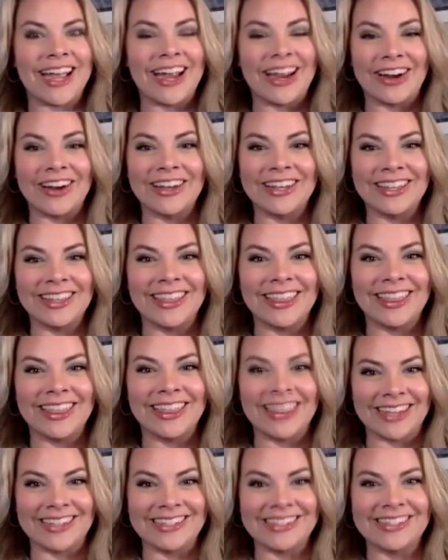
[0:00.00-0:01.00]
airing
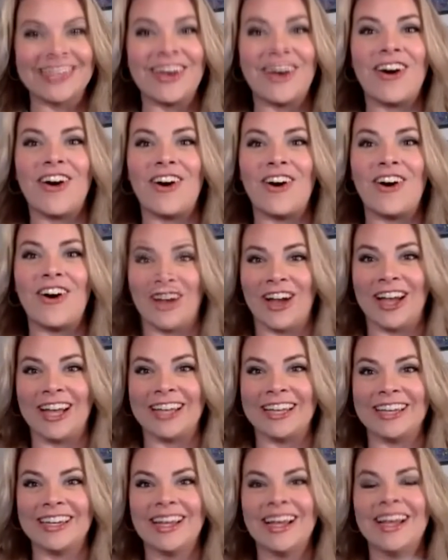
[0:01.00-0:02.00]
this
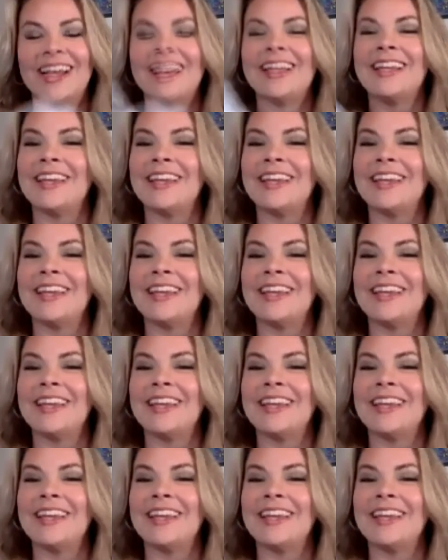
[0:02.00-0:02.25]
on